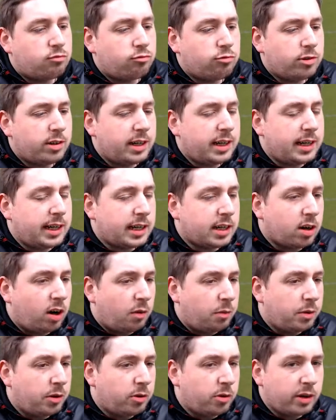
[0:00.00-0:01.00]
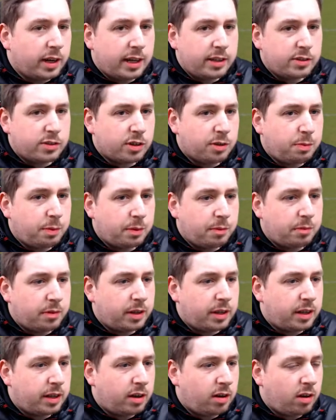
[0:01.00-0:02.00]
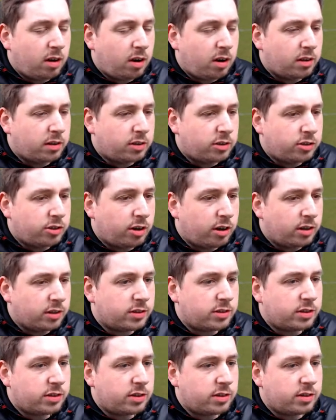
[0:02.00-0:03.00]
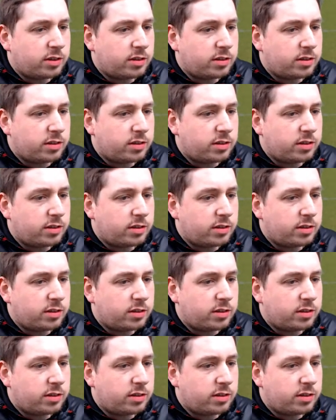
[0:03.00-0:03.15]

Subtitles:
really got me all ends up in a lot of the shots.